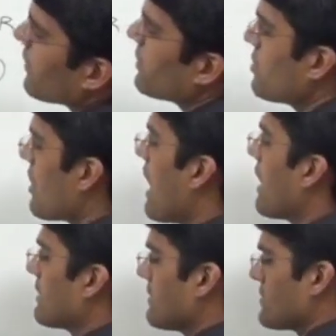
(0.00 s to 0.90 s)
equal to
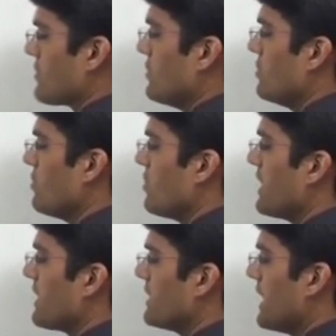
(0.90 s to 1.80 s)
R. So U
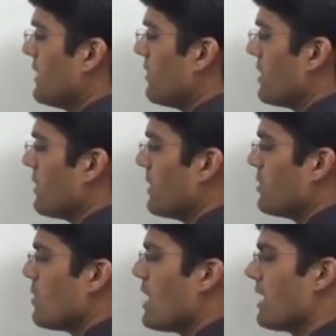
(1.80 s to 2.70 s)
greater than or equal
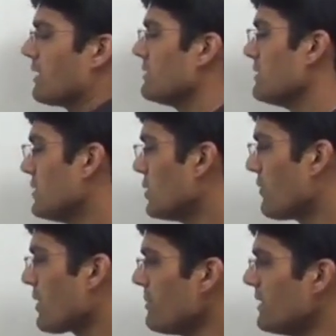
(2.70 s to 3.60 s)
to R.
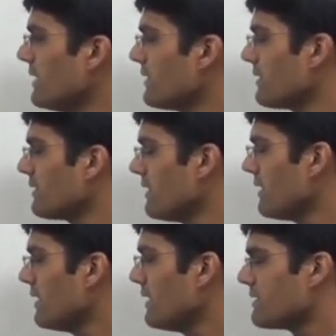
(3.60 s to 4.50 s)
Now from this
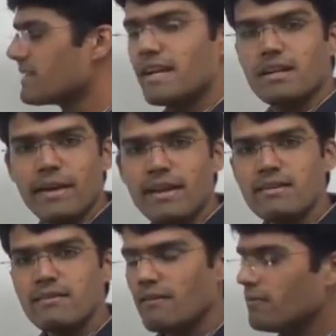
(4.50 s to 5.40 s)

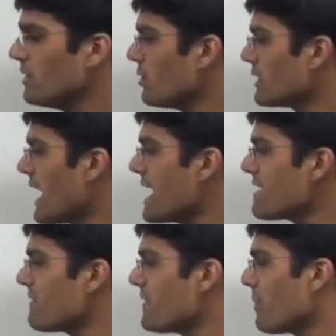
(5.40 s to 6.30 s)
statement, we know
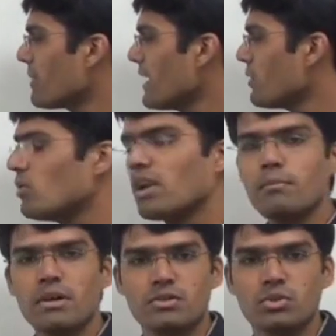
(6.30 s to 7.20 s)
that if we apply rule
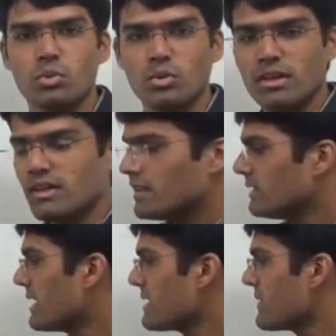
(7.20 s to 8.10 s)
number 2,
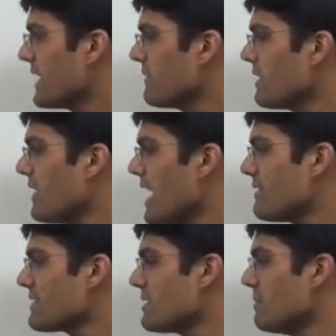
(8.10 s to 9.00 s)
that is whenever we
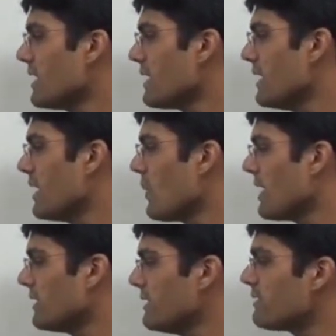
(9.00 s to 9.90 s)
have similar
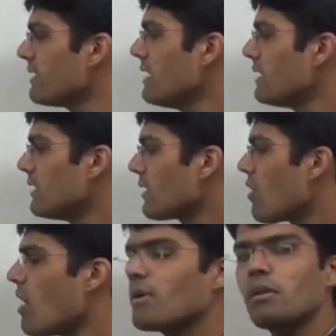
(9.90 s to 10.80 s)
inequalities, the
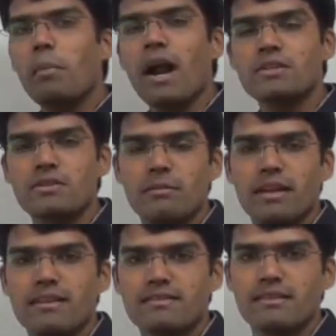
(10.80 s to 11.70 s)
common part should
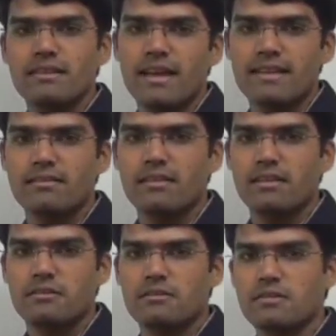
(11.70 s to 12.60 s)
be considered as a
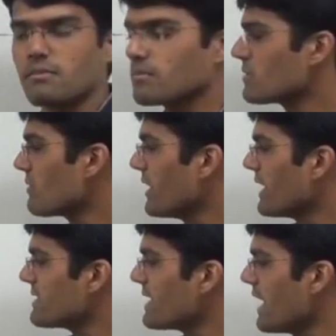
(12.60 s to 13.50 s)
relationship. So we
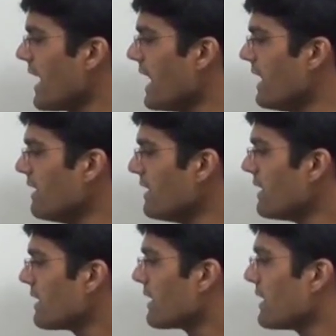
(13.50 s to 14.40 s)
can say
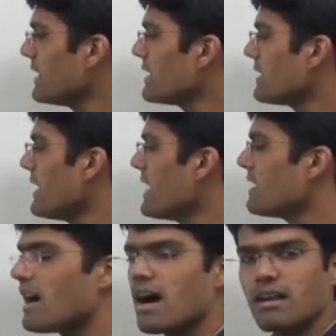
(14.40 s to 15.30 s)
L greater
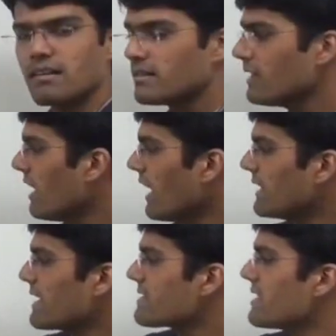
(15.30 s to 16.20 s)
than R,
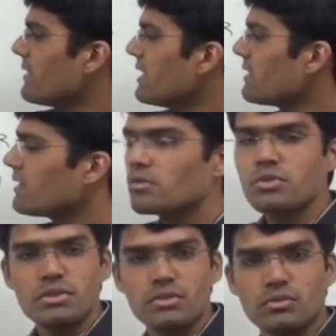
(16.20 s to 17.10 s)
and that is given in
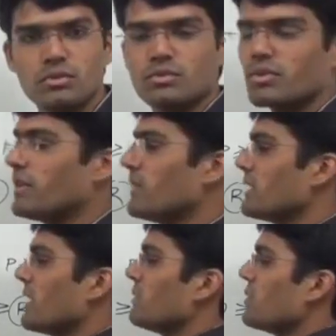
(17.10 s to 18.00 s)
conclusion 2. So
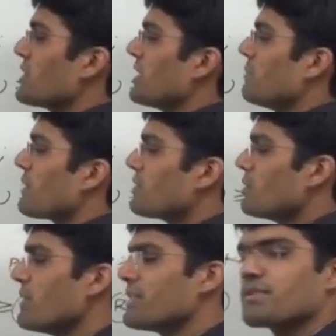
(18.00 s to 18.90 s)
even conclusion number
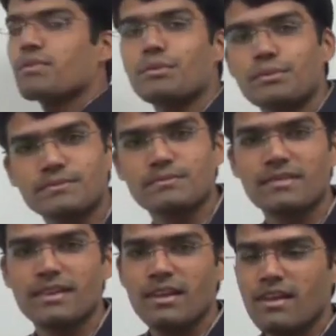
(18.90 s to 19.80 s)
2 is true.
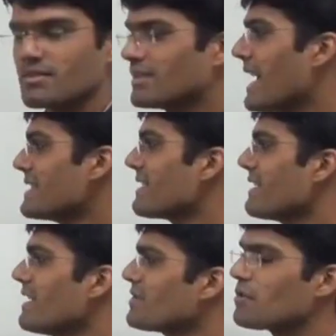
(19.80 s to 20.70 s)
So the
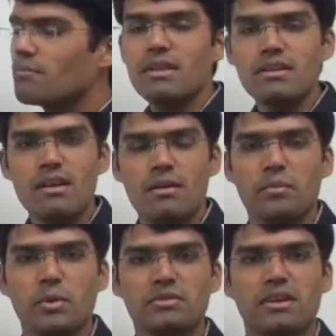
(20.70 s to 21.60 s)
answer here should be
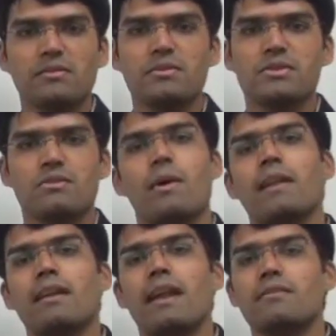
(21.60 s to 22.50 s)
both conclusion
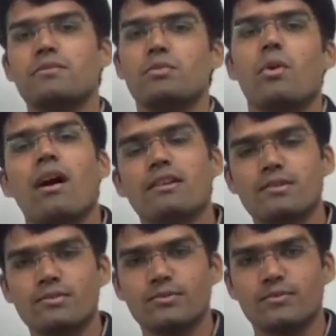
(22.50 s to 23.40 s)
1 and 2
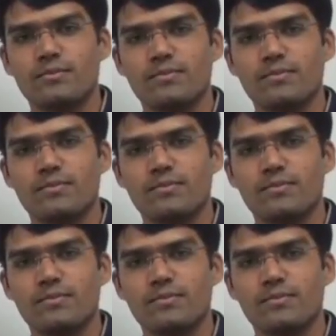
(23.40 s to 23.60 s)
are true.